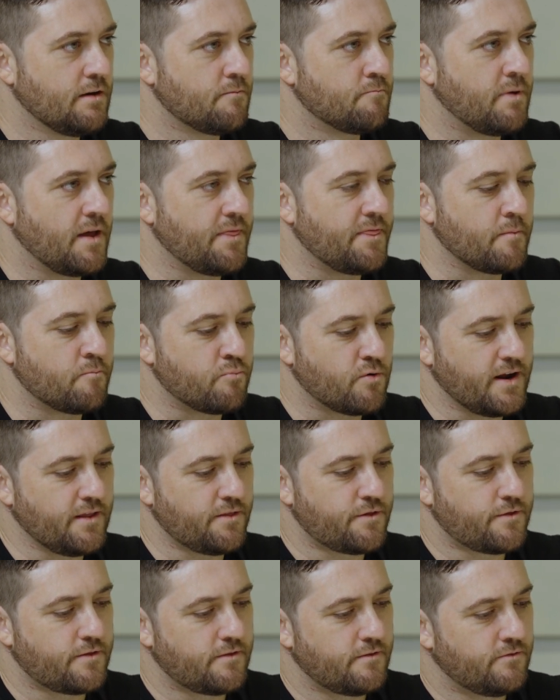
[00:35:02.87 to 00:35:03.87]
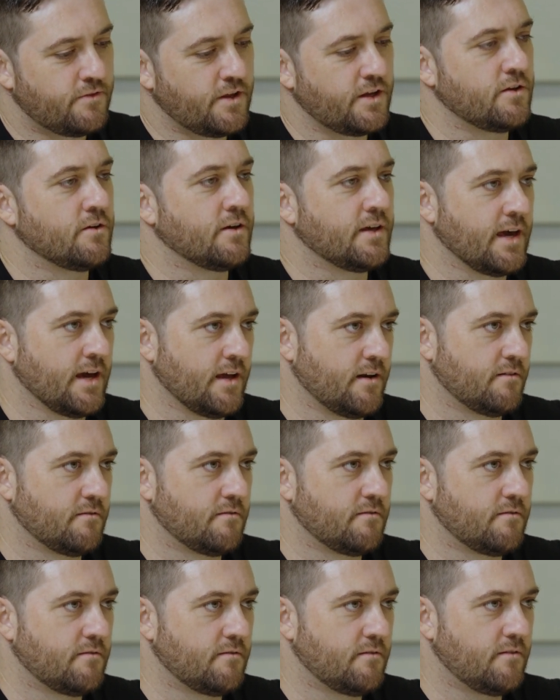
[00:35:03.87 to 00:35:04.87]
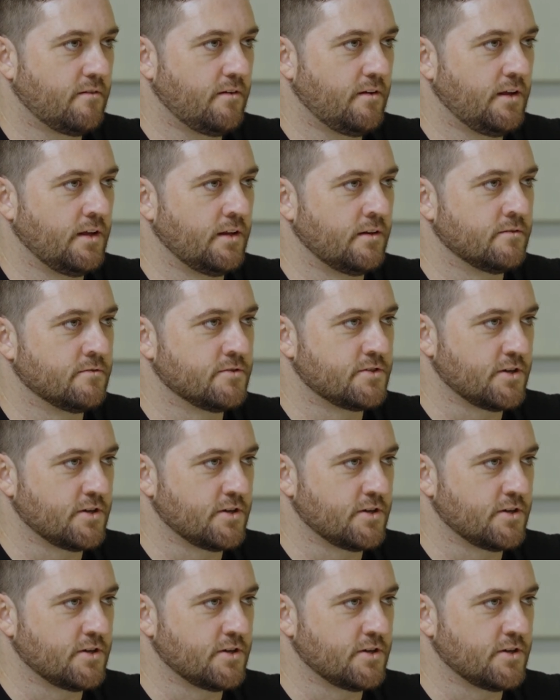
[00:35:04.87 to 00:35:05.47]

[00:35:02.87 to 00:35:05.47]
but the breadth that you get in